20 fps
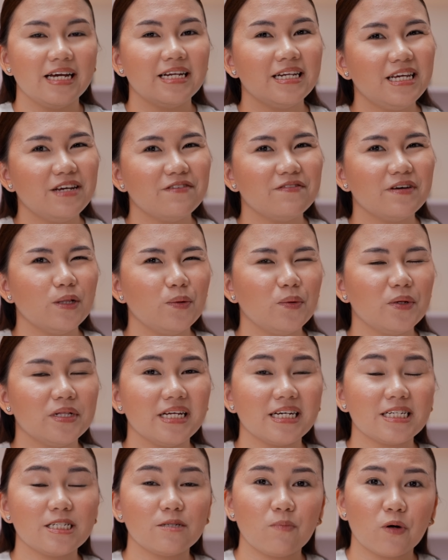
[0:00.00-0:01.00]
And even with
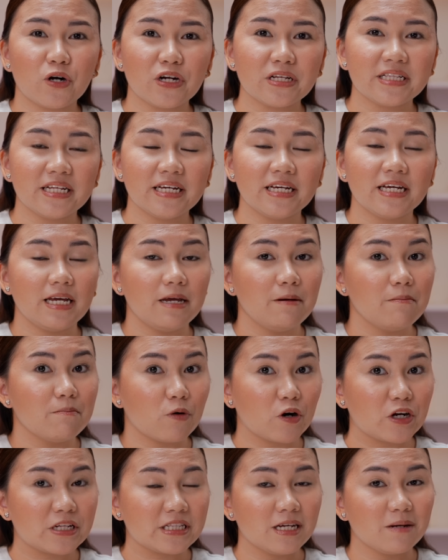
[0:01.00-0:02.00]
exporting,
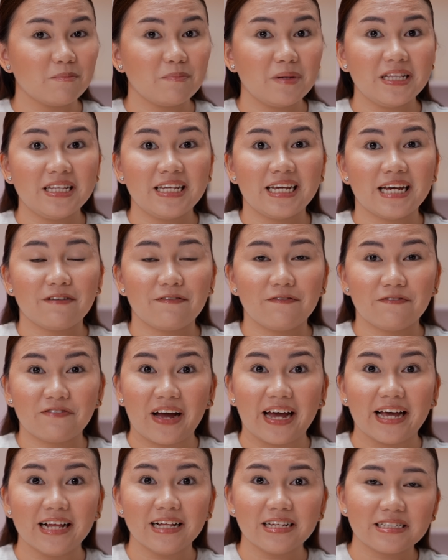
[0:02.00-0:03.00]
importing PDF
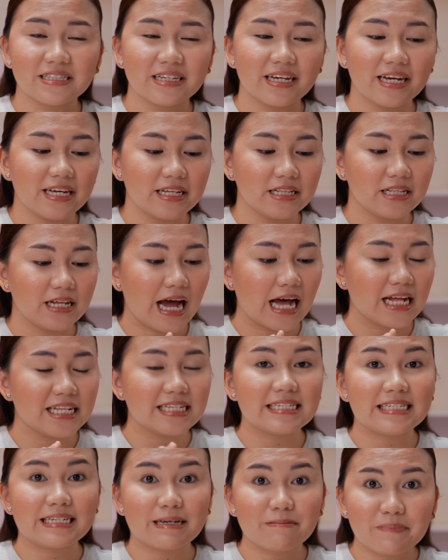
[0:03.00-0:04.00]
files, and
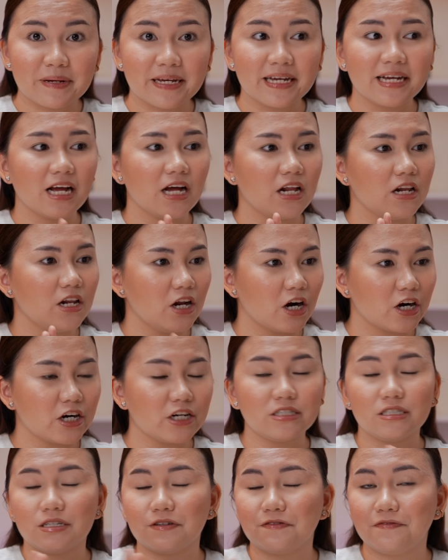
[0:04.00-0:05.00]
unzipping
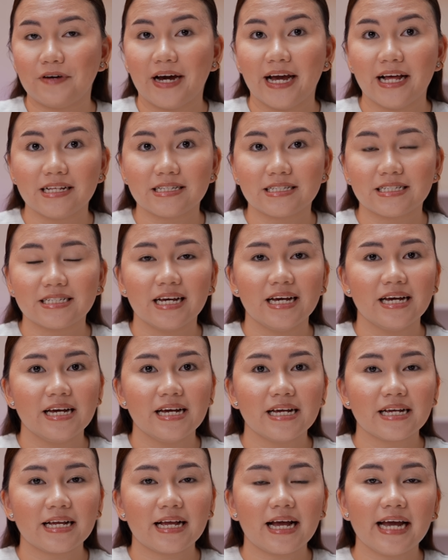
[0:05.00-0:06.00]
large files,
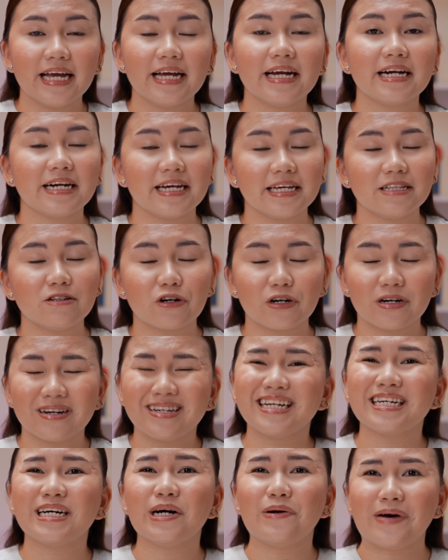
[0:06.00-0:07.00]
kaya rin or
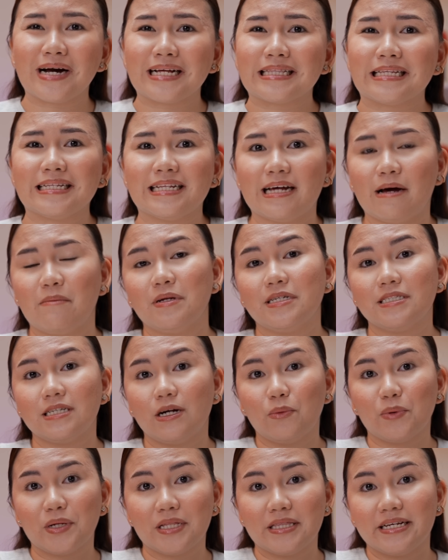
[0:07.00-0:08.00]
nagawa din namin
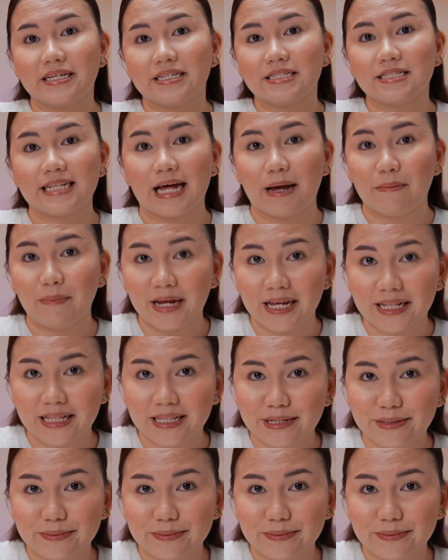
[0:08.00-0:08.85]
siya with this tablet.